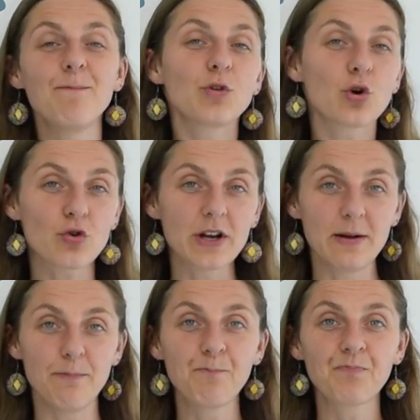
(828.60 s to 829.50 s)

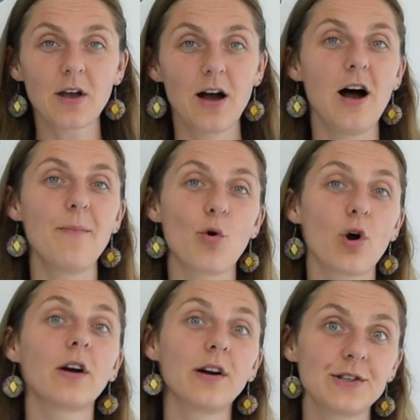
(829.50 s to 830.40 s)
cream
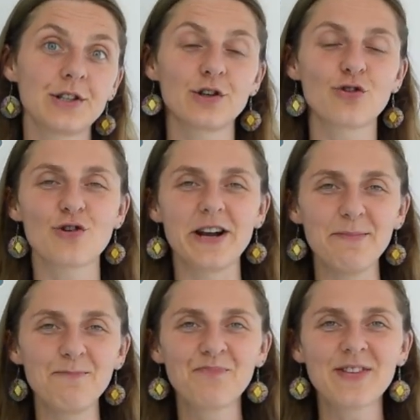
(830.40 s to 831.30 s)
or a custard
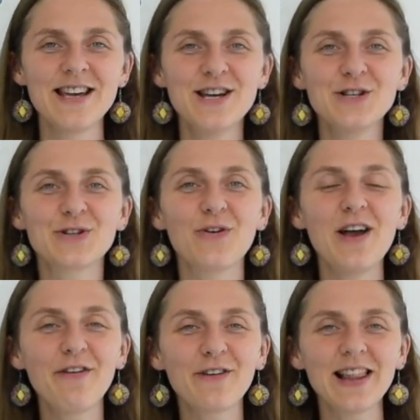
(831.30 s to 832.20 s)
cream. So
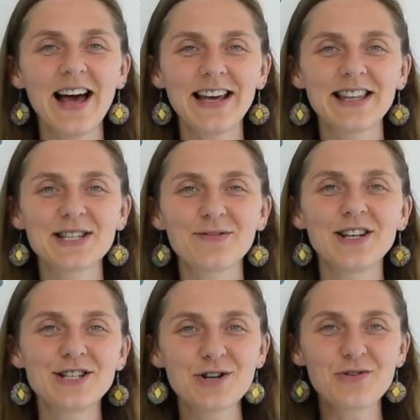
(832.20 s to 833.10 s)
if you like this
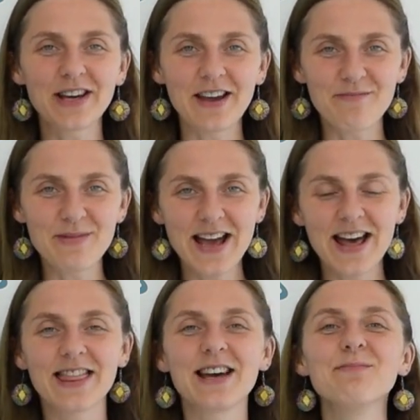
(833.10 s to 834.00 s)
video, give me
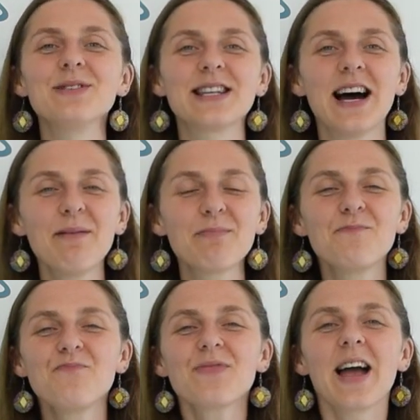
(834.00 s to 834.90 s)
a thumbs up.
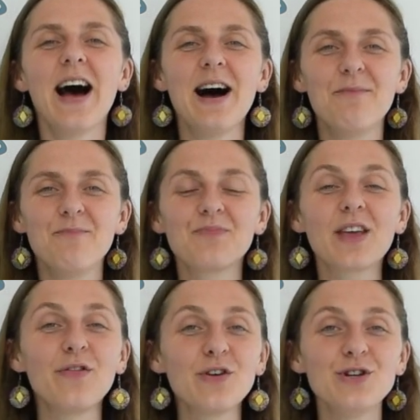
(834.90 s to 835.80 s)

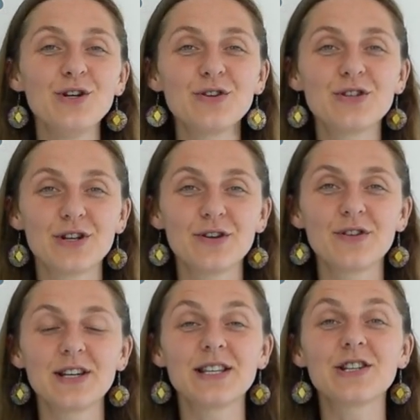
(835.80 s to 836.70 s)
If you're new to
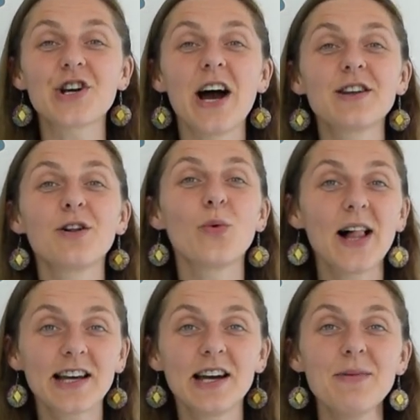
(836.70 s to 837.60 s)
this channel,
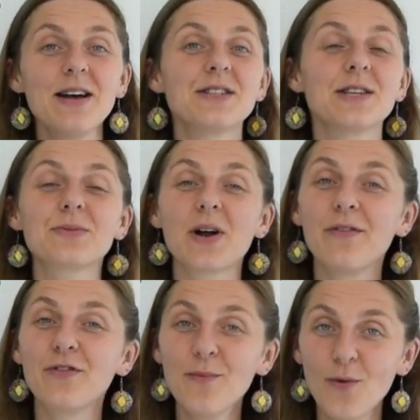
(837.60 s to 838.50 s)
welcome, and
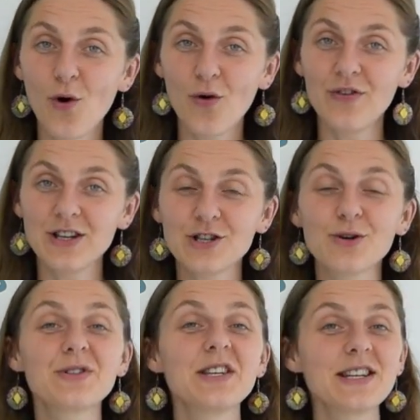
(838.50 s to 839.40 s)
subscribe for more
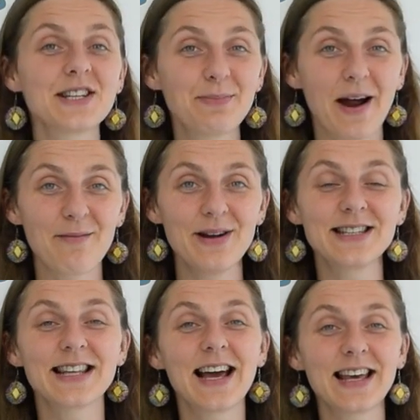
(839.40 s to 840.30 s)
videos and
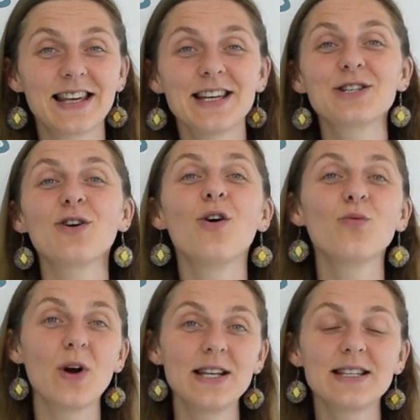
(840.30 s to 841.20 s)
experiments like this
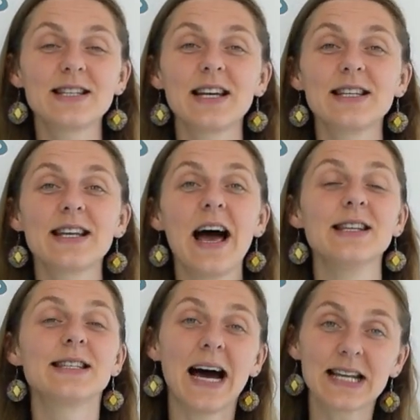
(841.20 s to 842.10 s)
on Wednesdays
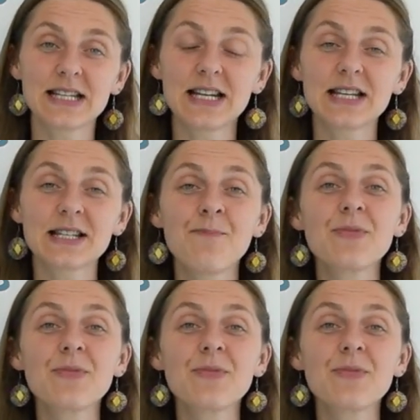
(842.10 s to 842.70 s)
and Saturdays.